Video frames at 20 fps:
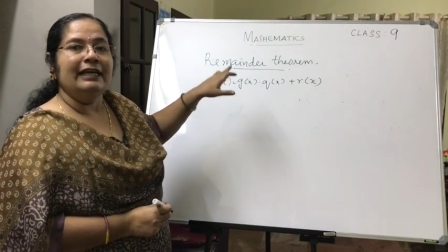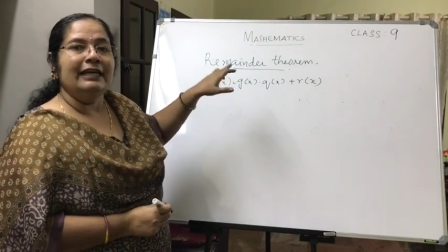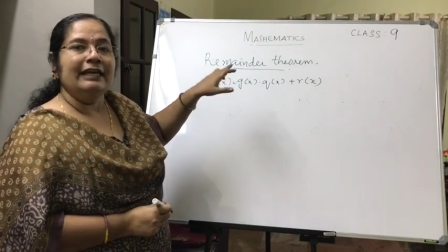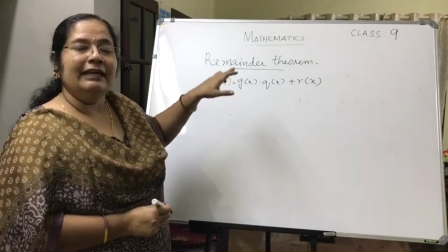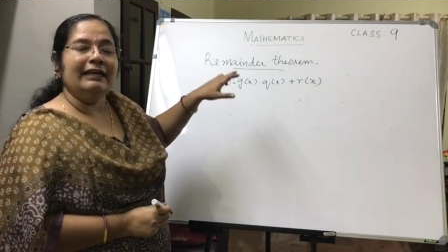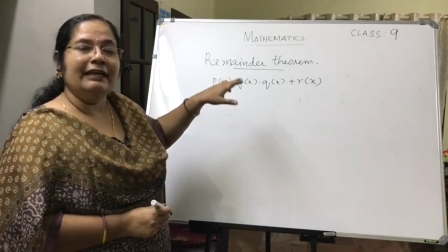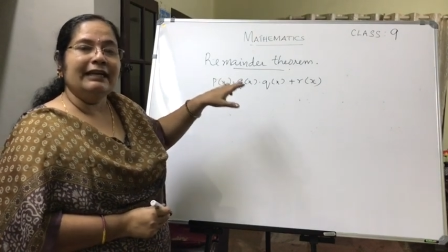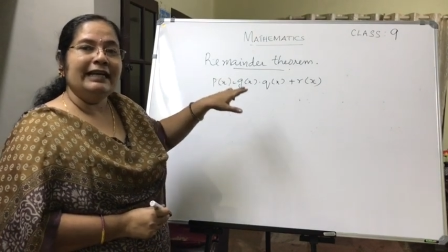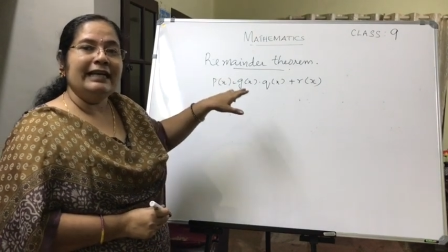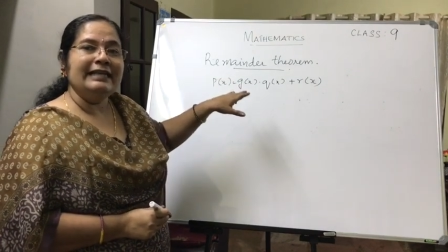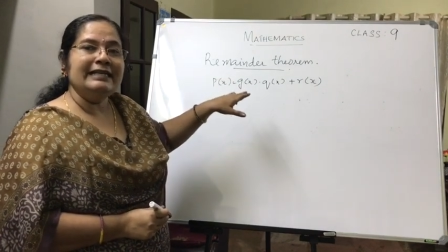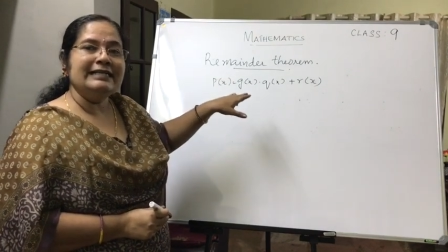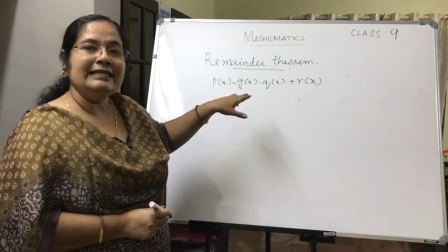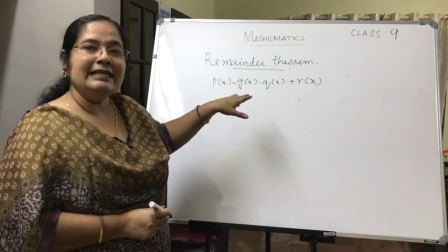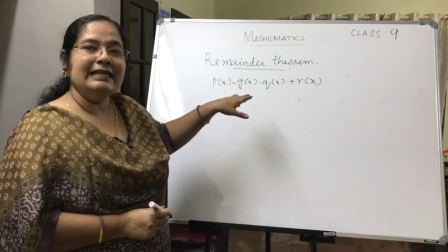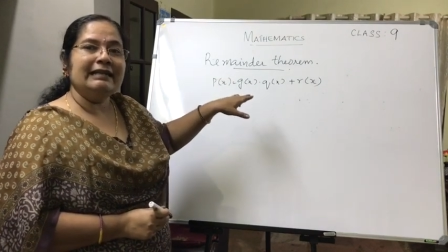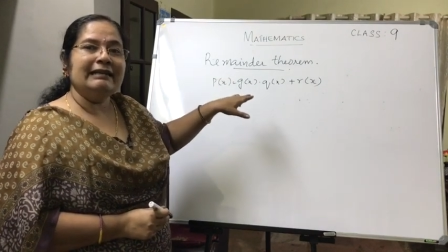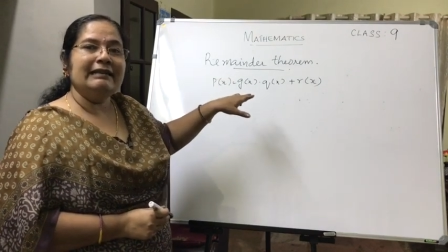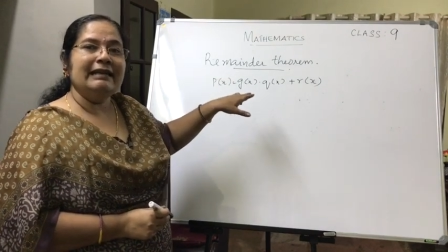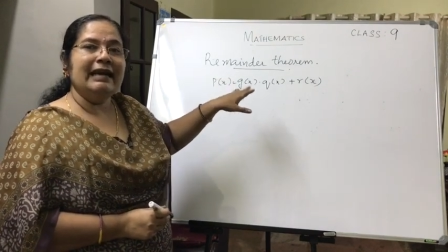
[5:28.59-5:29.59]

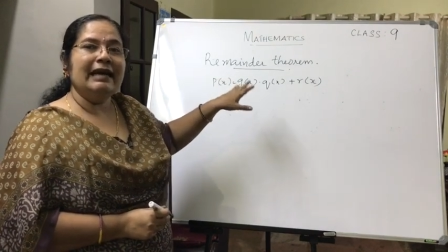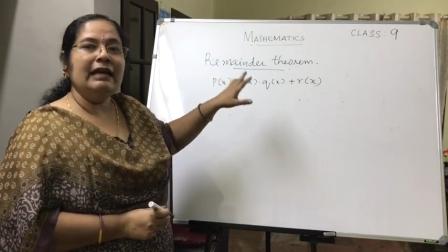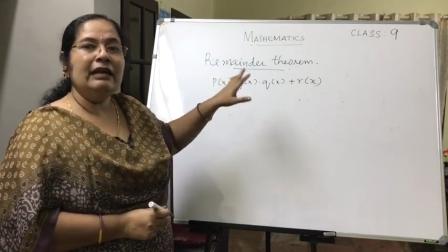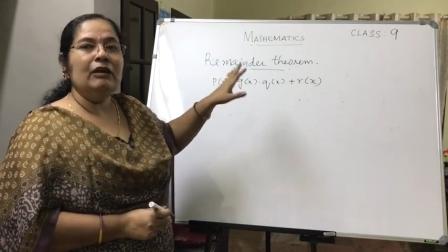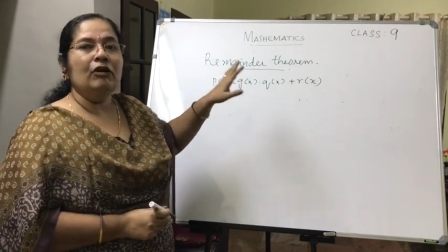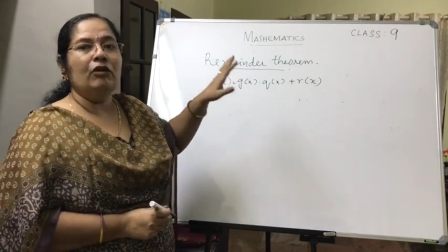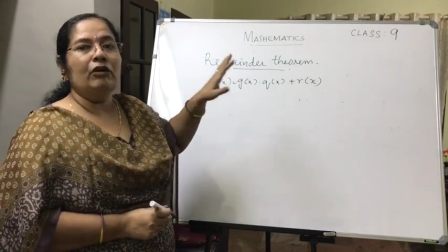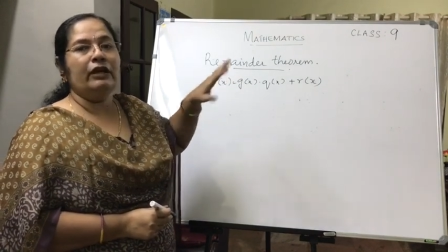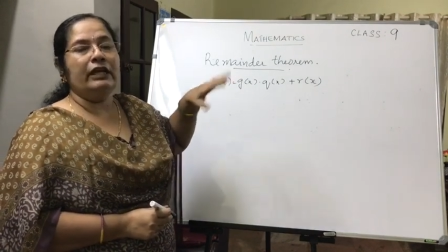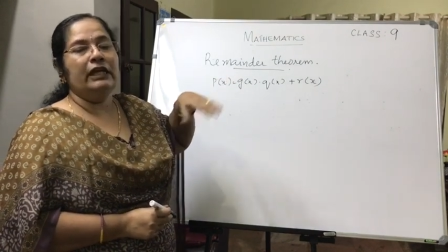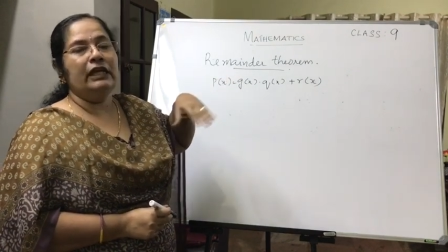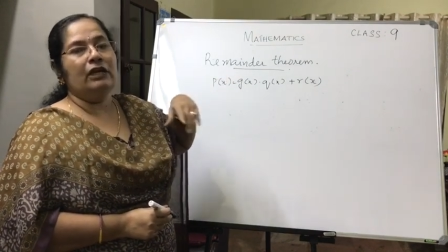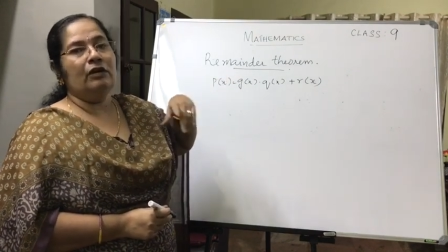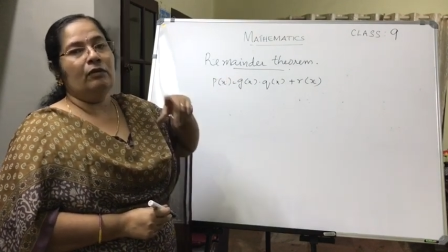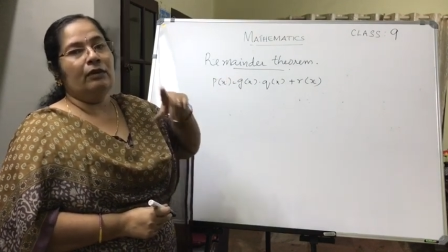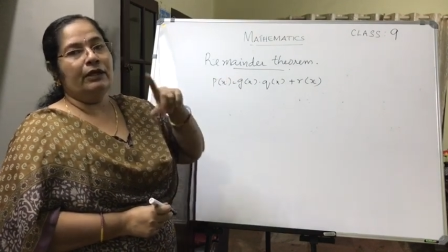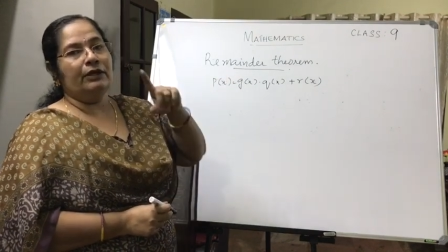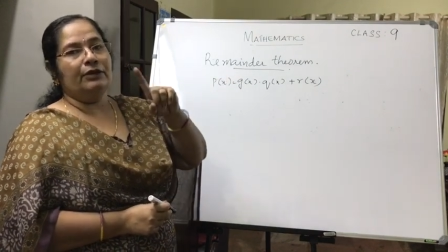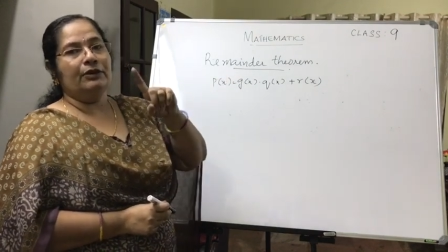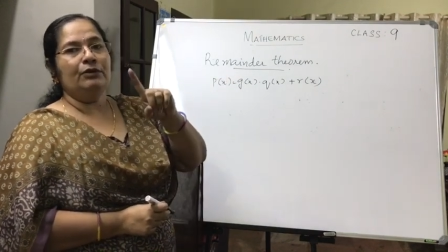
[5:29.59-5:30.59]
greater than or
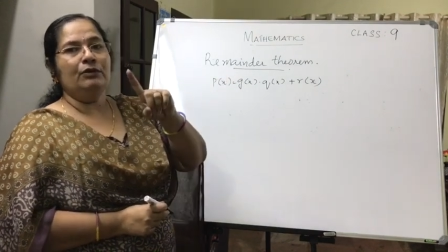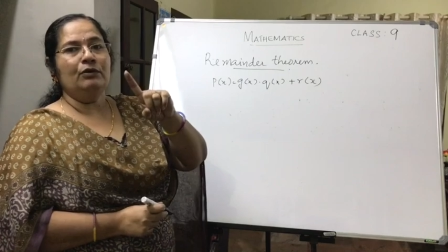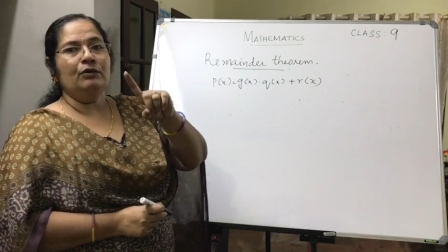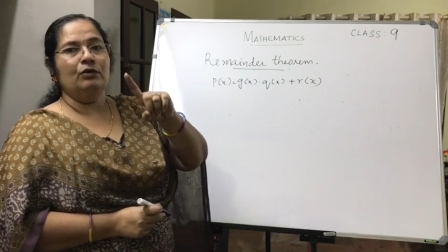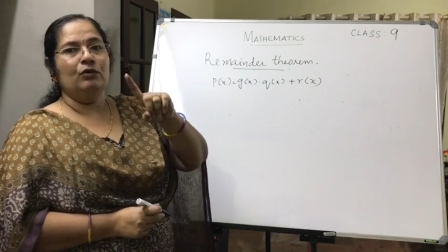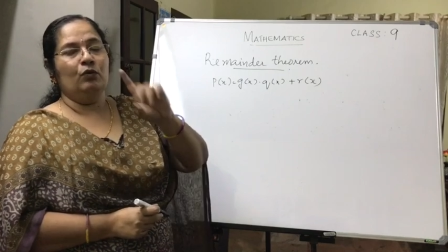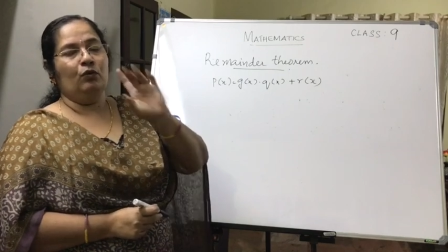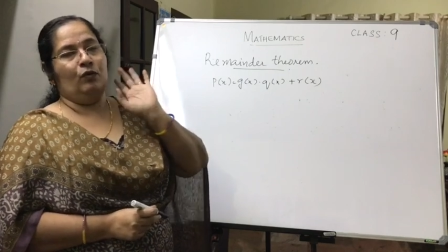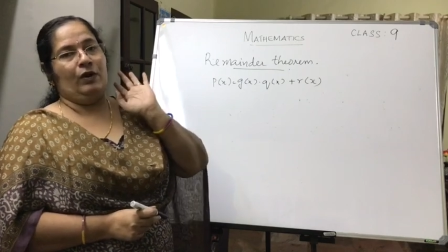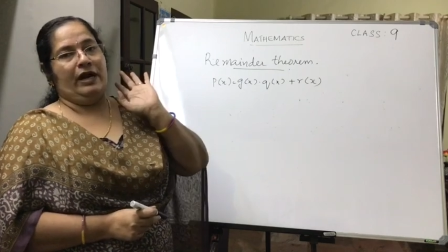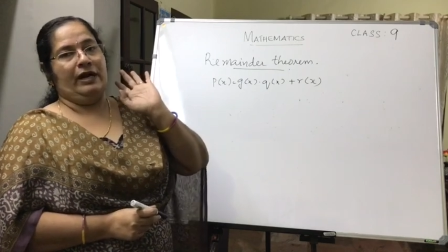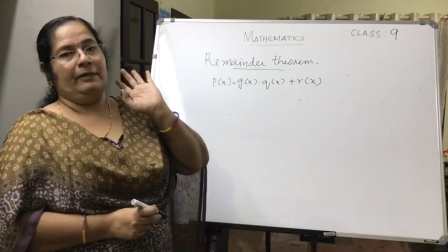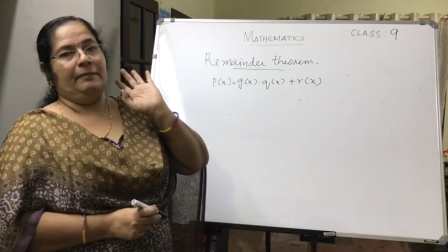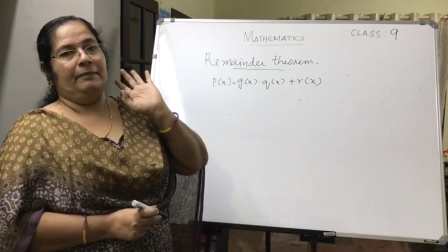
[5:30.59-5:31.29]
equal to 1.